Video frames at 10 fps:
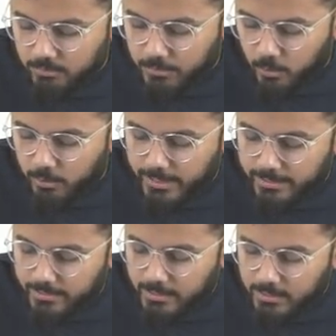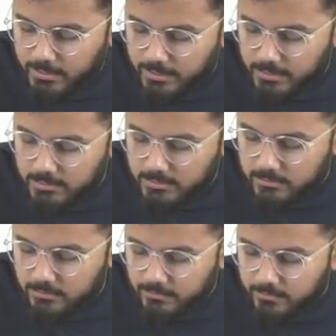Pronator teres.
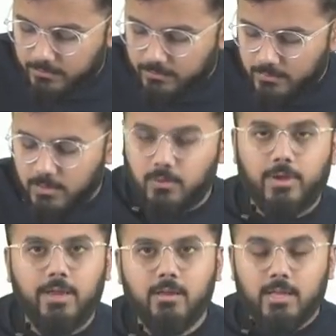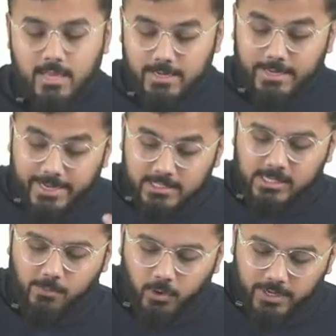Okay. Next
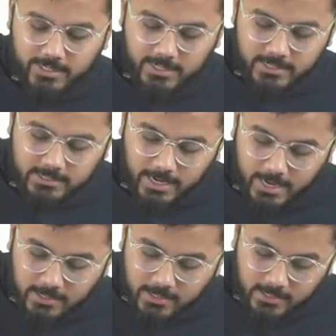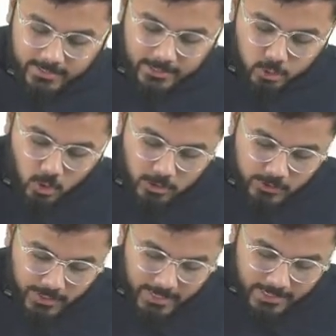important thing is that there is
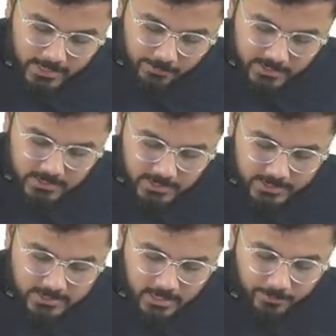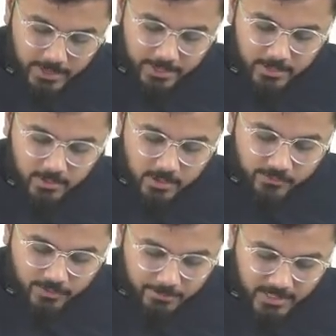also another muscle that is coming
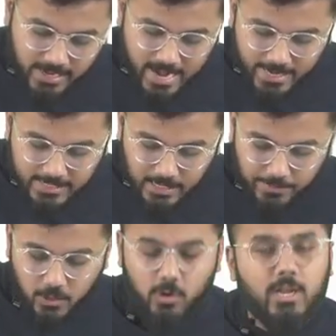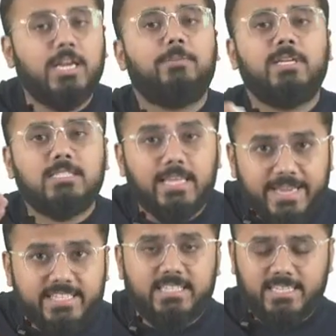from the lateral epicondyle. It means the
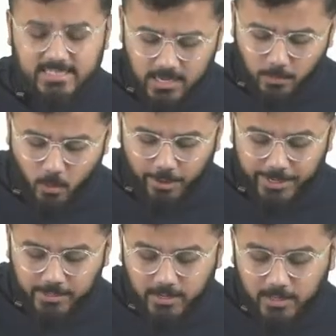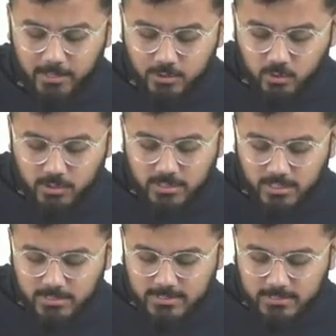extensor point. So,
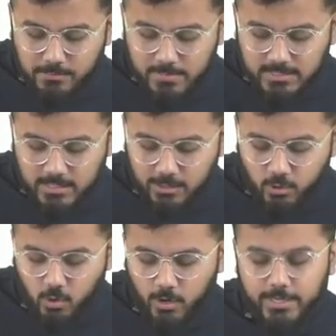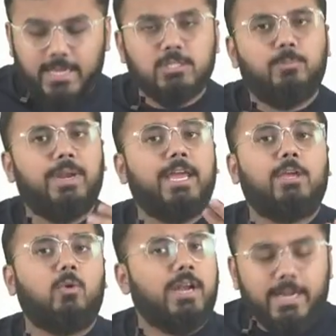this muscle you call it as
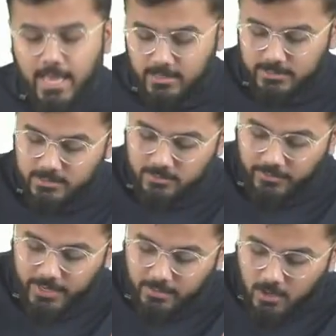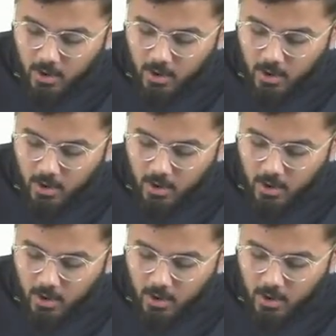brachioradialis, right?